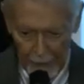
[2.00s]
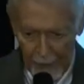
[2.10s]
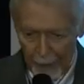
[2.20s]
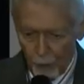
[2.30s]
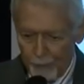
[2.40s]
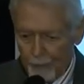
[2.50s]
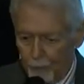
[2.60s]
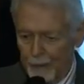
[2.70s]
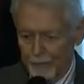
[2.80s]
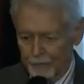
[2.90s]
I will be
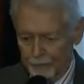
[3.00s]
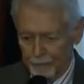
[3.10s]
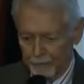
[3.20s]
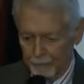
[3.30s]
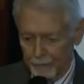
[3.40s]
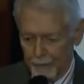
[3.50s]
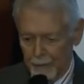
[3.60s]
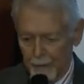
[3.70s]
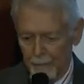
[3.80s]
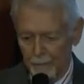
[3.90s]
brief,
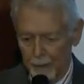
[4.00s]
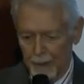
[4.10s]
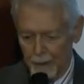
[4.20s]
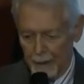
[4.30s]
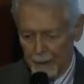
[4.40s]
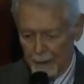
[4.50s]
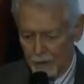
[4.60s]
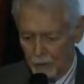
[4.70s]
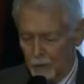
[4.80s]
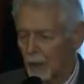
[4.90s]
but
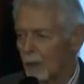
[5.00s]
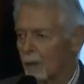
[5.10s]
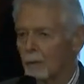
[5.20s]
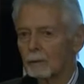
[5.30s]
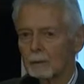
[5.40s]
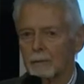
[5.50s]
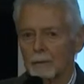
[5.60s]
as you know,